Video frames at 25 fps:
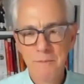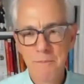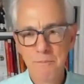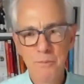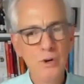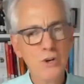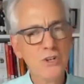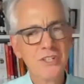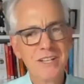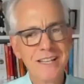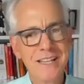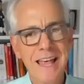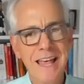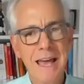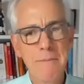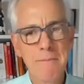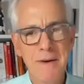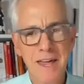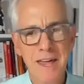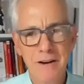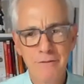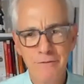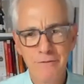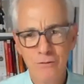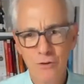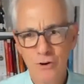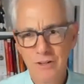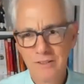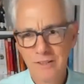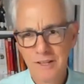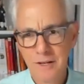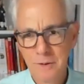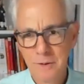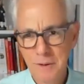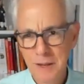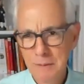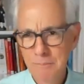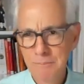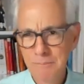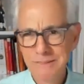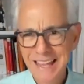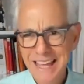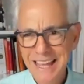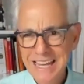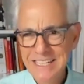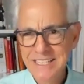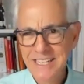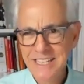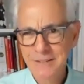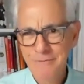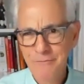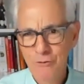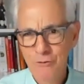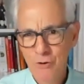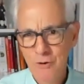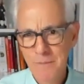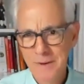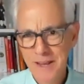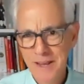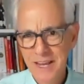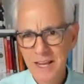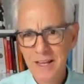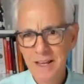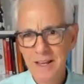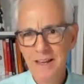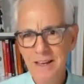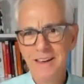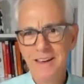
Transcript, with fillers: pushing that metaphor a little bit, plant it for me.